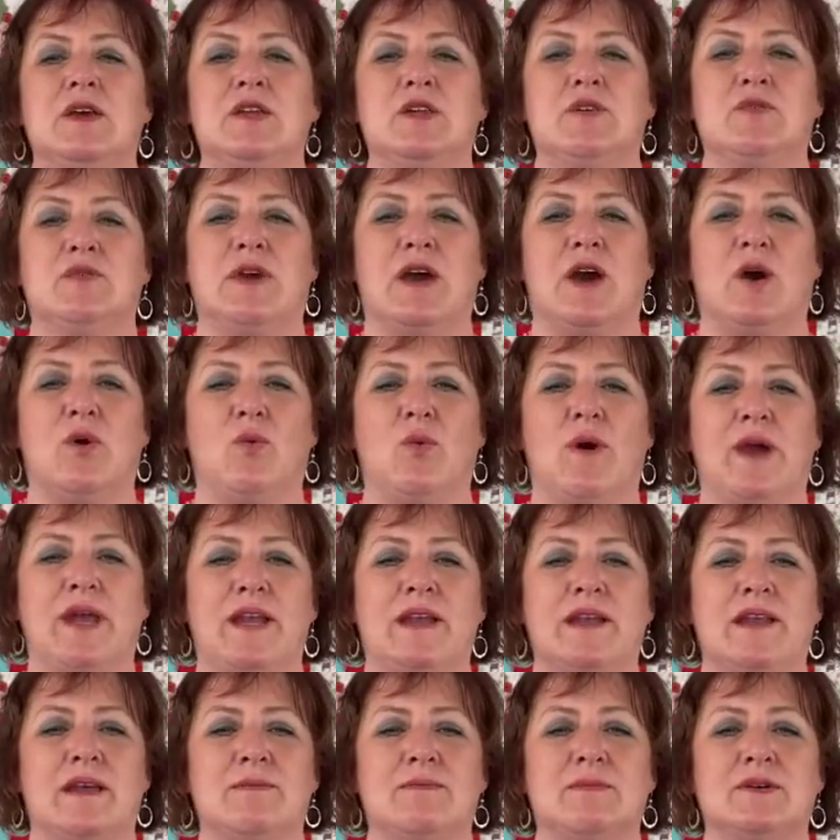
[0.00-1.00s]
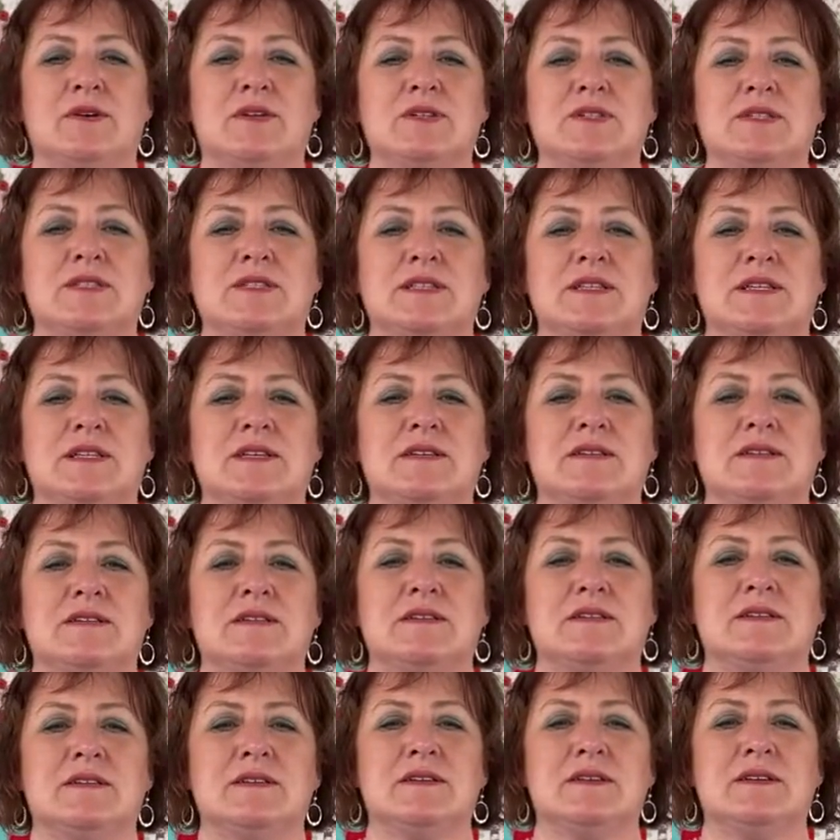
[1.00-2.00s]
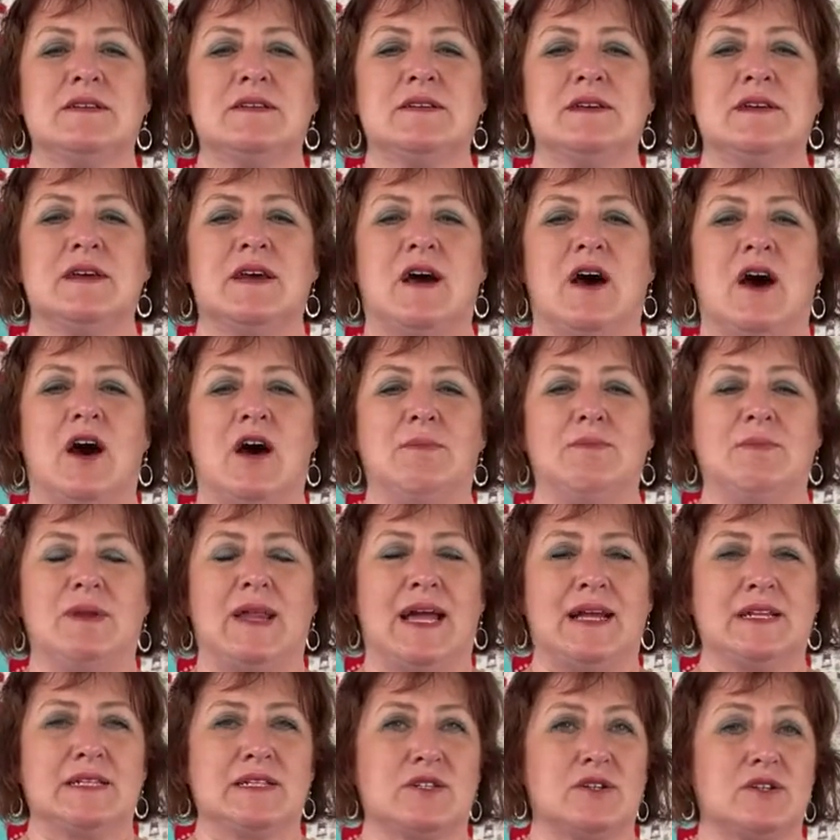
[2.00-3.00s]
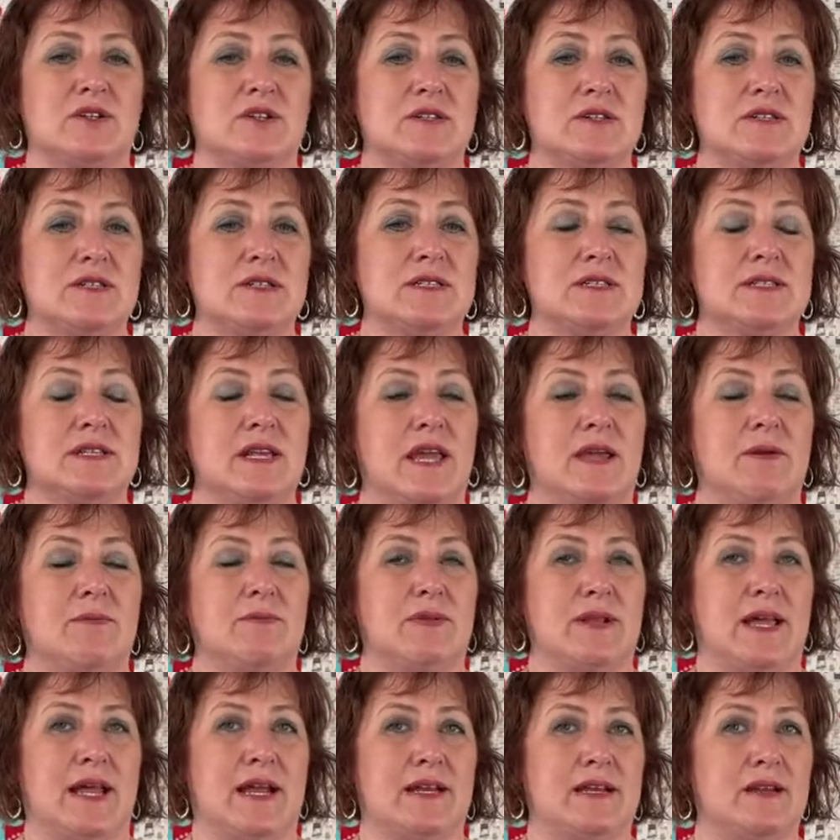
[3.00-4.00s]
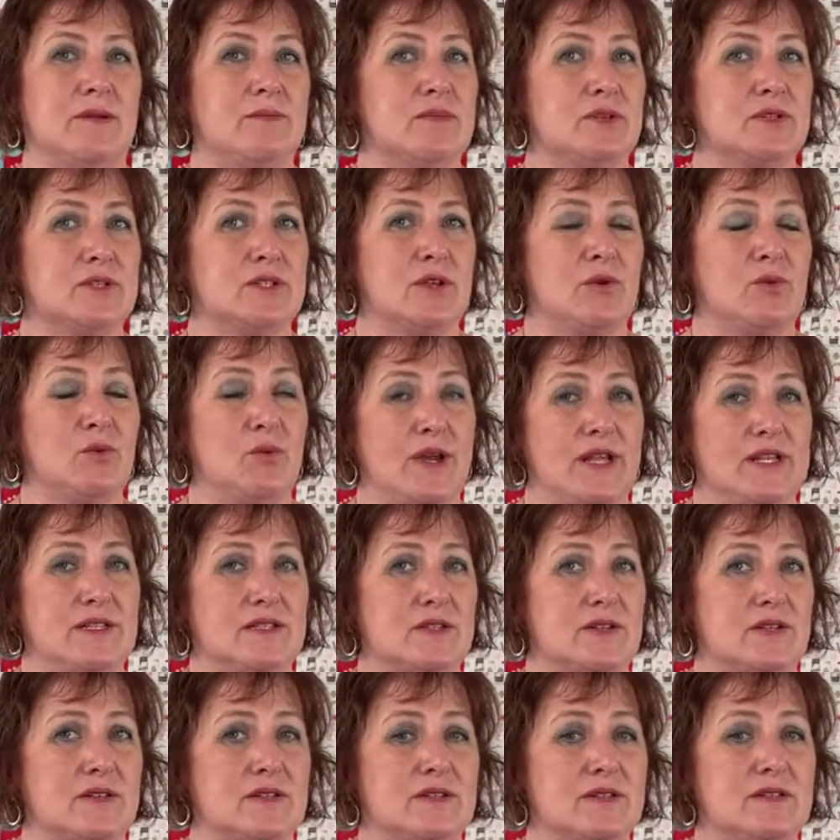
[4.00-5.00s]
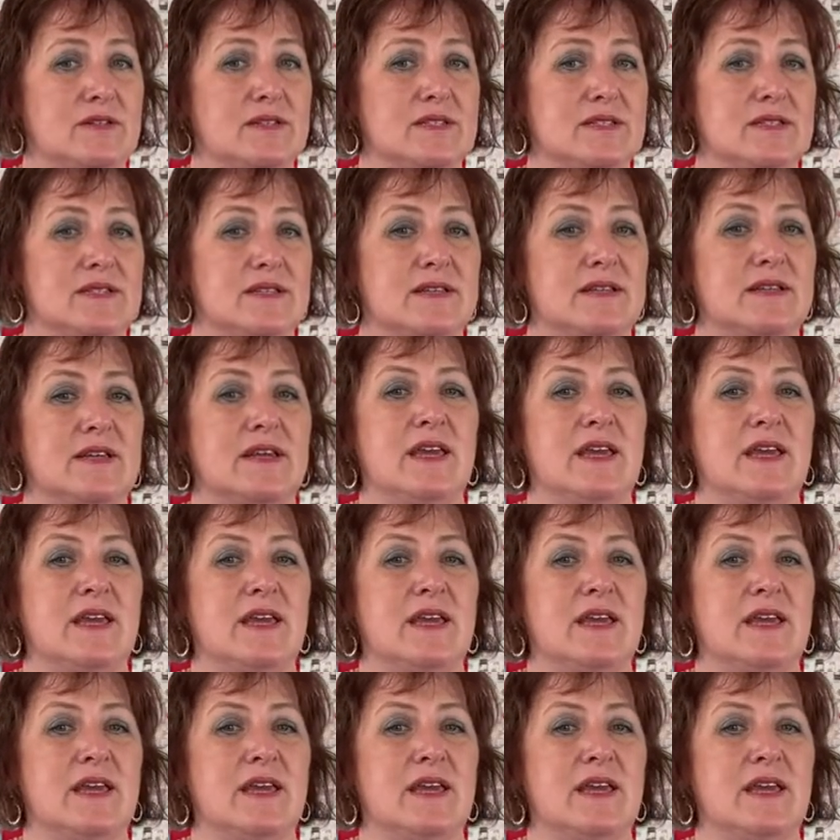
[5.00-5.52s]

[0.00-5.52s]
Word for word: you've got white numbers on black circles and black numbers on white circles.